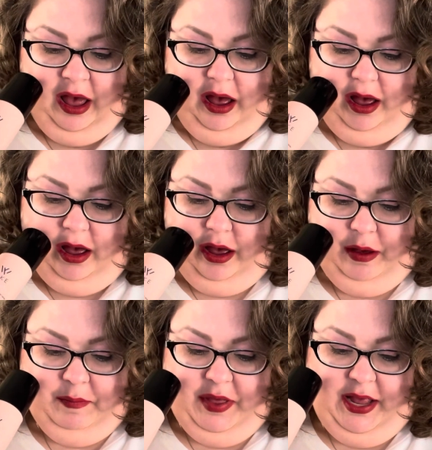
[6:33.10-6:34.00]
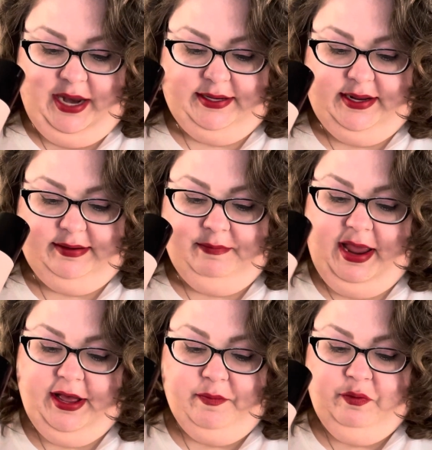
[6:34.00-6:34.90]
It says a
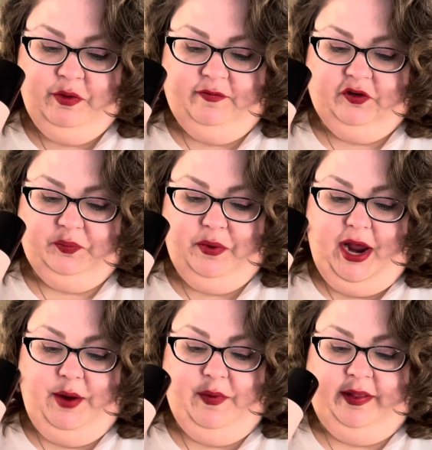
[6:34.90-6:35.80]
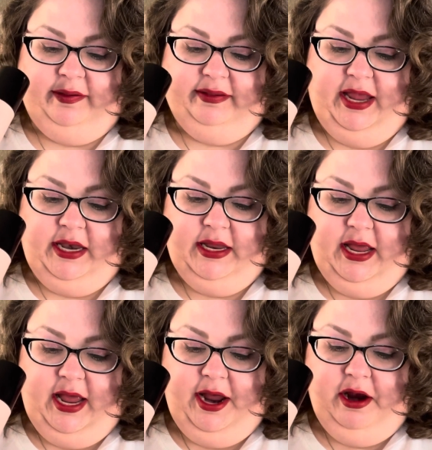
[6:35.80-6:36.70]
makeup remover spray with
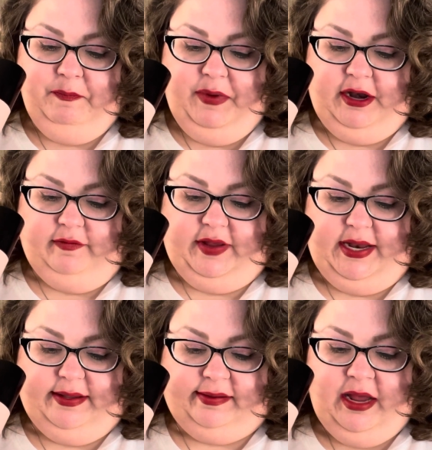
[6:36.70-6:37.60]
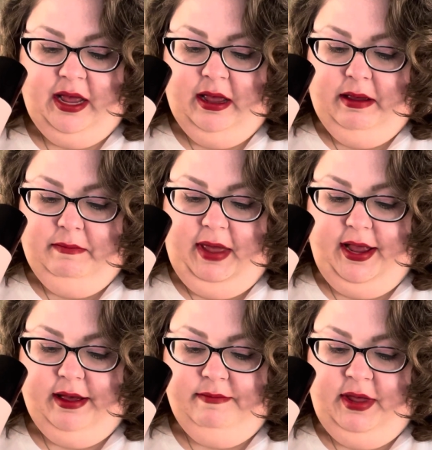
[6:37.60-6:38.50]
skincare benefits.
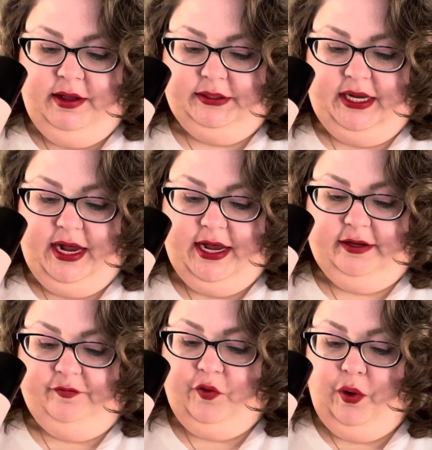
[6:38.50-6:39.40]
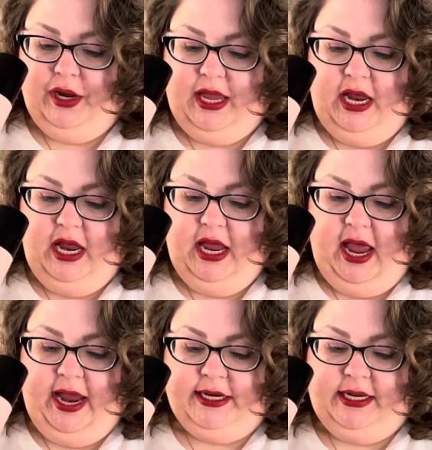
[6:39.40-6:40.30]
Makeup Melt has 4 key
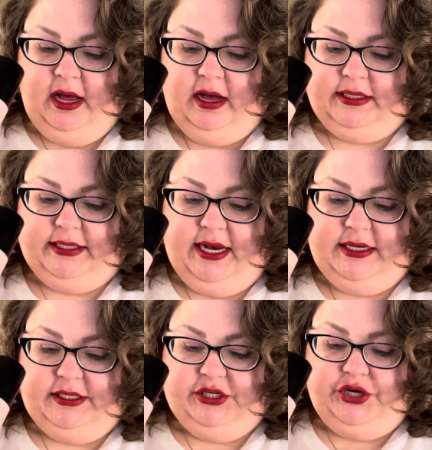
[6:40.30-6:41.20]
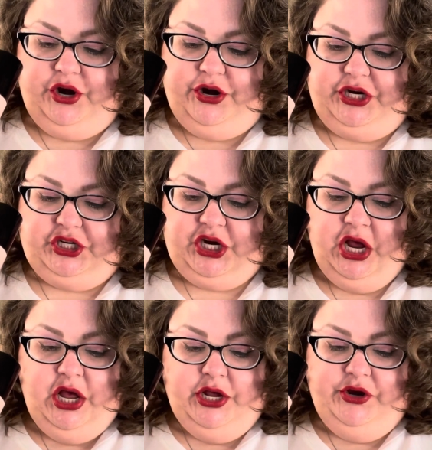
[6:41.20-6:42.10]
antioxidants to nourish
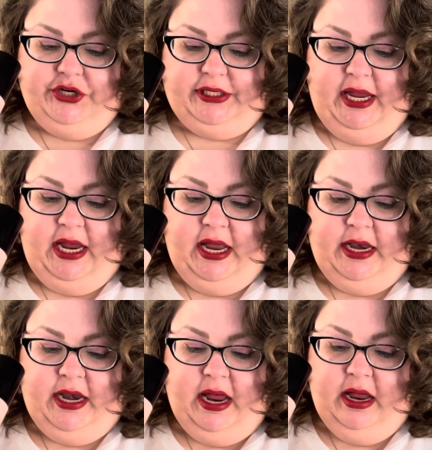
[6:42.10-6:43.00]
your skin